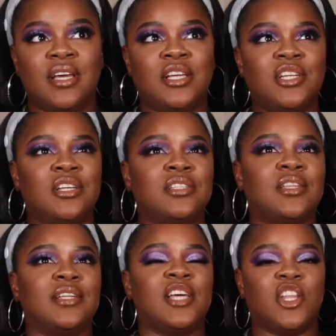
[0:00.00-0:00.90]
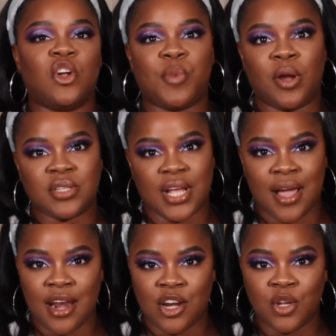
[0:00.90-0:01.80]
She doesn't like telling her parents that
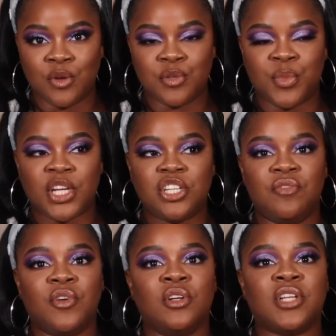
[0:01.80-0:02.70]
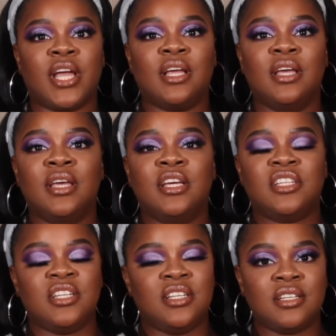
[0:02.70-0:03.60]
kind of news, but she feels like
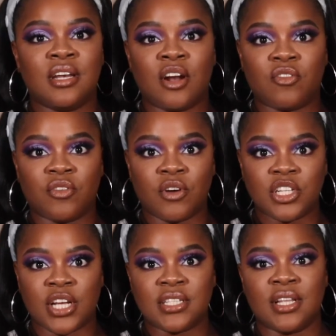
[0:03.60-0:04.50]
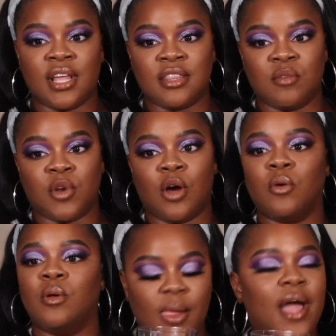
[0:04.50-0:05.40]
she needs to get it off of her chest and let them know.
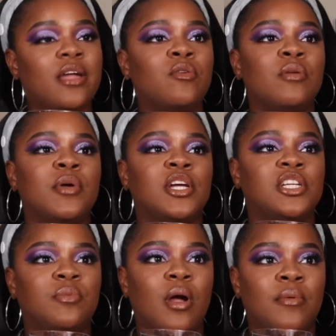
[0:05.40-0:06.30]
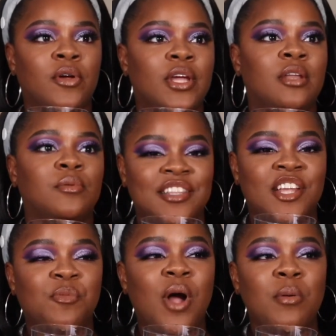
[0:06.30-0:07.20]
I agree, because she's probably going to end up,
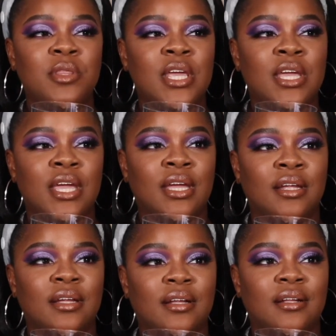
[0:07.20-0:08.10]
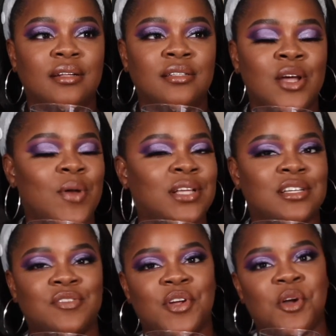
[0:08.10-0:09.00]
they're probably thinking, don't ask
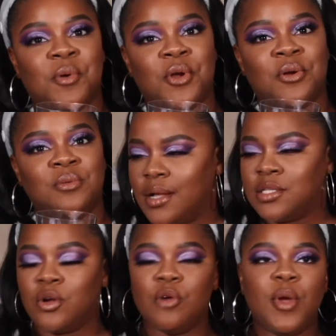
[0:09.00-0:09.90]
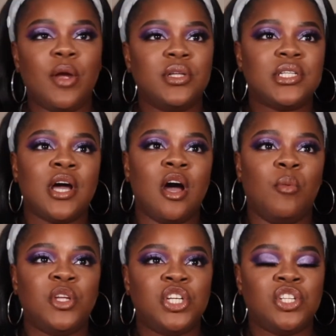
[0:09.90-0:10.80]
us for help, girl. So her parents come
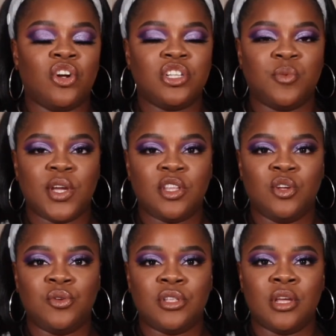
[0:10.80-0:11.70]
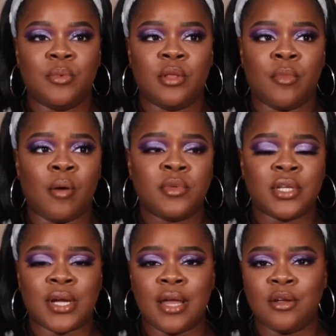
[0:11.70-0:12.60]
and she starts to break the news to them, and the mom was
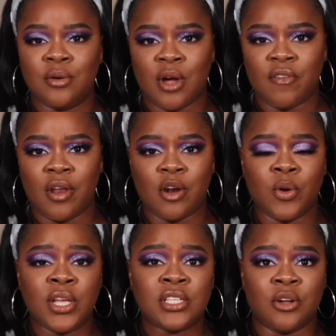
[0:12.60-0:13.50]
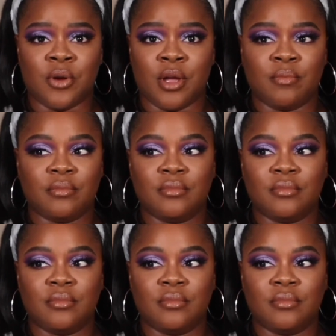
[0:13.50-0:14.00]
like, I know, I found it on Instagram.